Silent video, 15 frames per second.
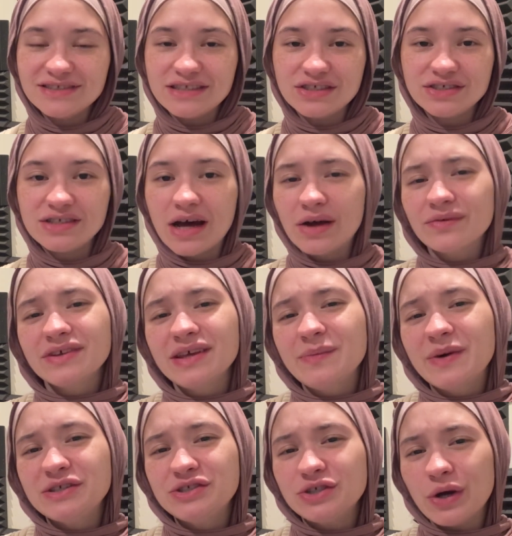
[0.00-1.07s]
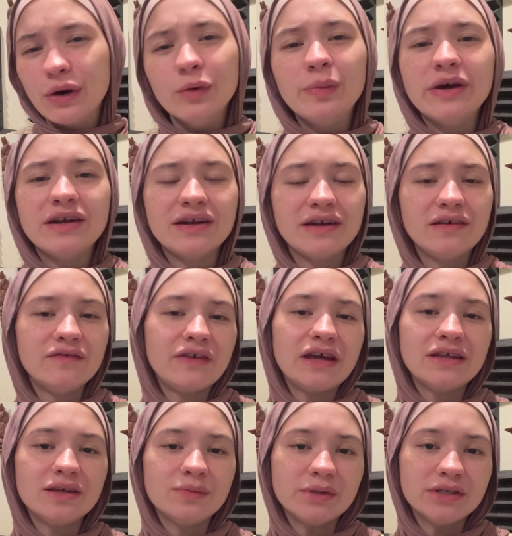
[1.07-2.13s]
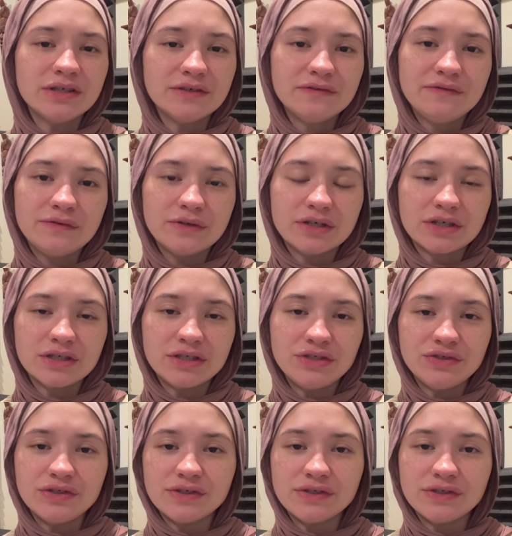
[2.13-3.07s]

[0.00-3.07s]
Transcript: there's not really much open and available for you to